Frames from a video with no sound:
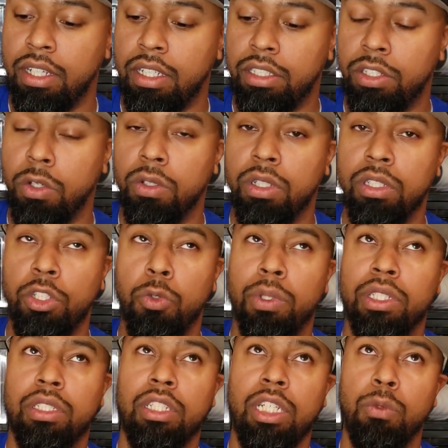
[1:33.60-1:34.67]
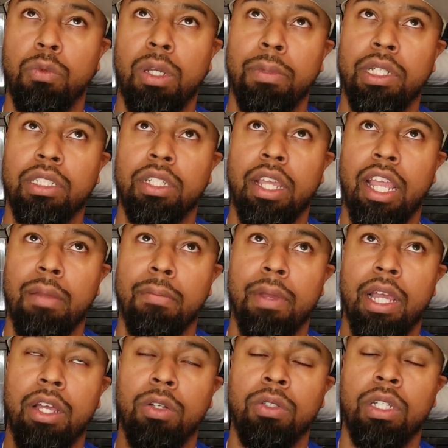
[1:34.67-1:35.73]
So the UNC women's came
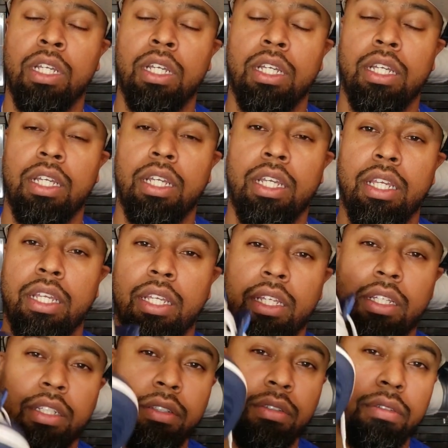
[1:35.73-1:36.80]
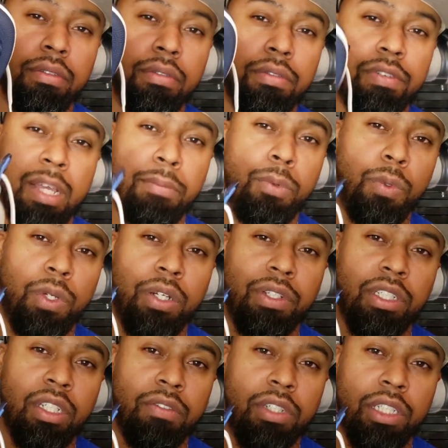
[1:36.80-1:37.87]
out in
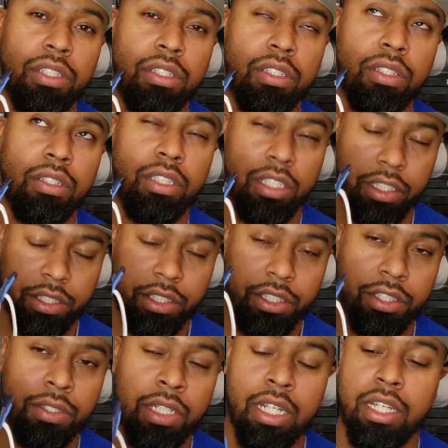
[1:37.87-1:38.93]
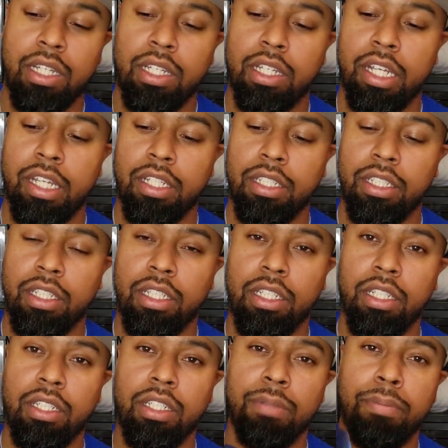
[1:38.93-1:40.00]
February of this year, and
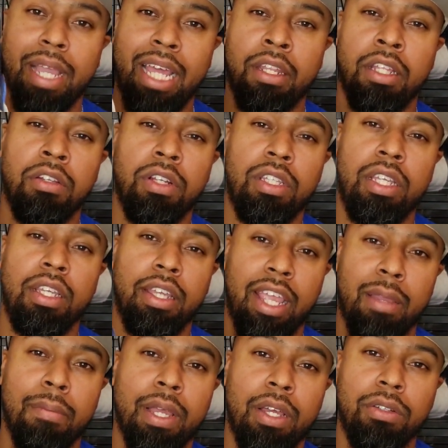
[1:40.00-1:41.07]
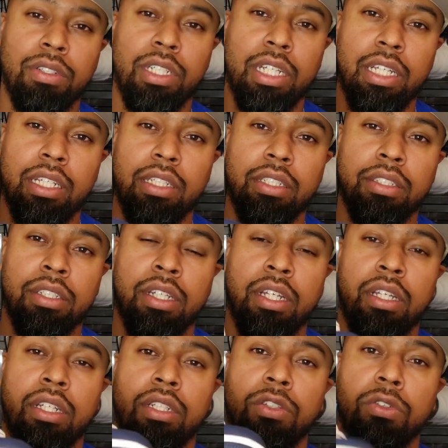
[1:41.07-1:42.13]
the patent leather I think came out in
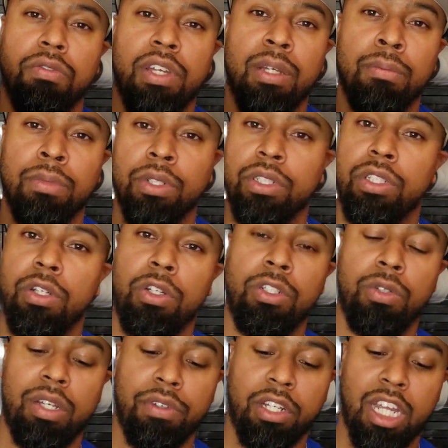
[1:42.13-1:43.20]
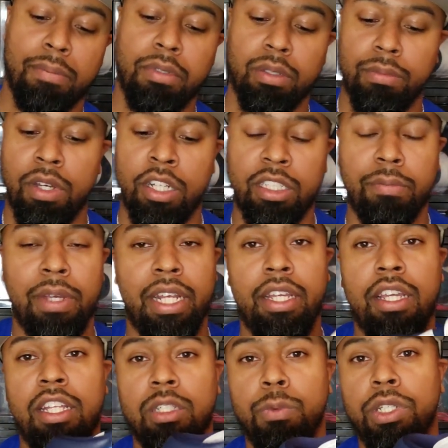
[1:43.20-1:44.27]
November. So every couple of months, man, it
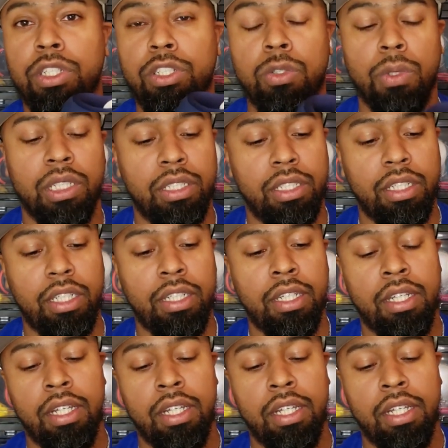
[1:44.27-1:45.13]
hits with a UNC.